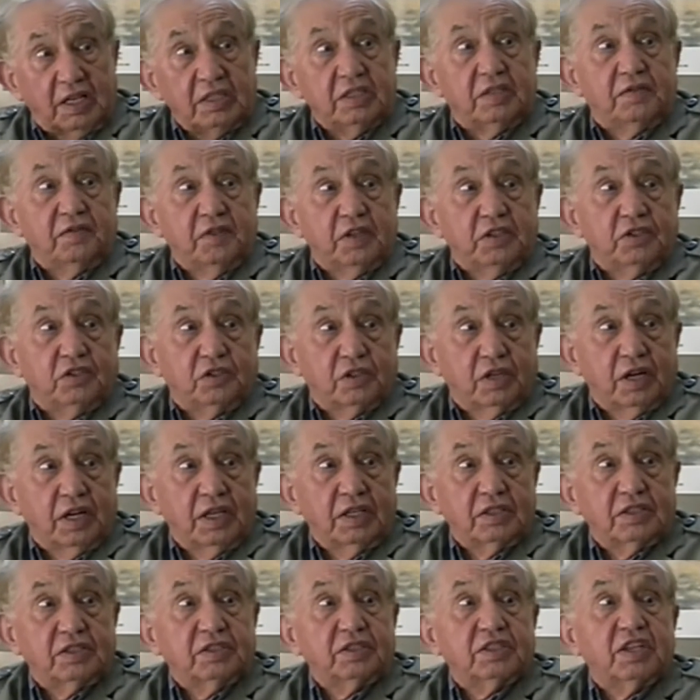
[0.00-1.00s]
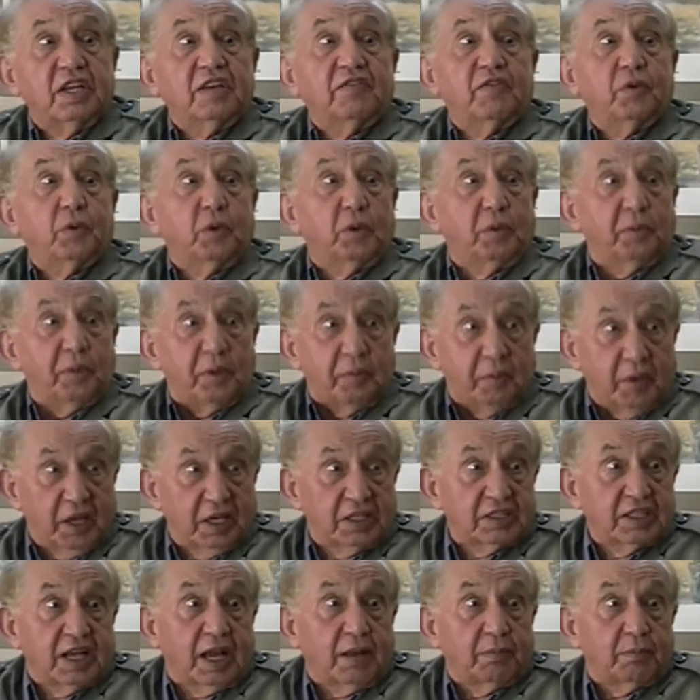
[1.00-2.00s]
individually to see if it would be
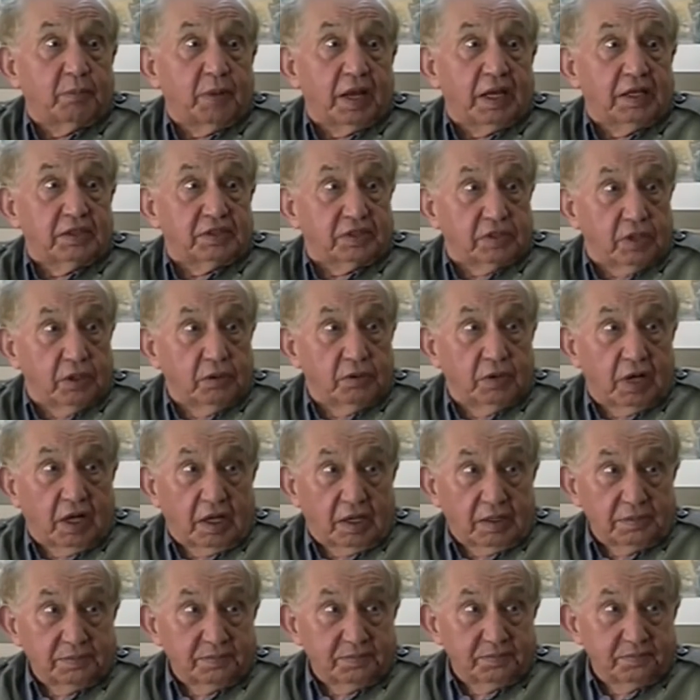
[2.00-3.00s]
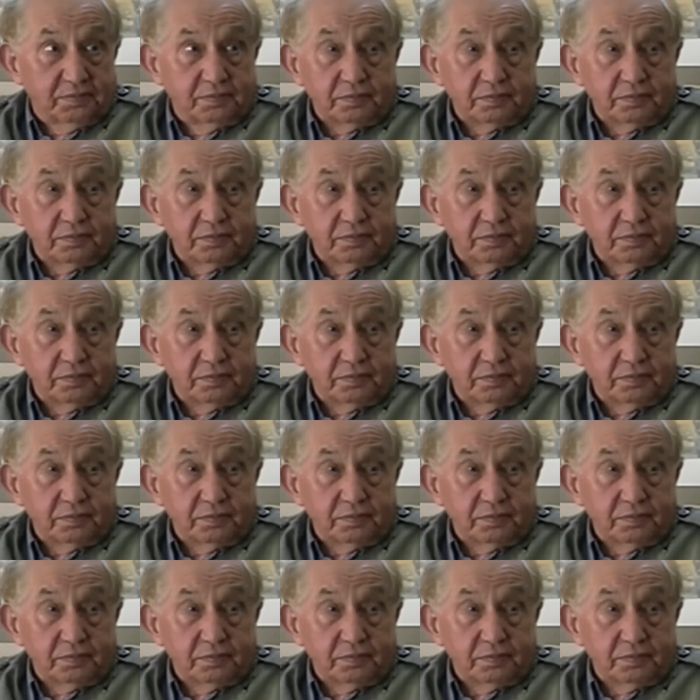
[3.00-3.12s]
picked up by sonar.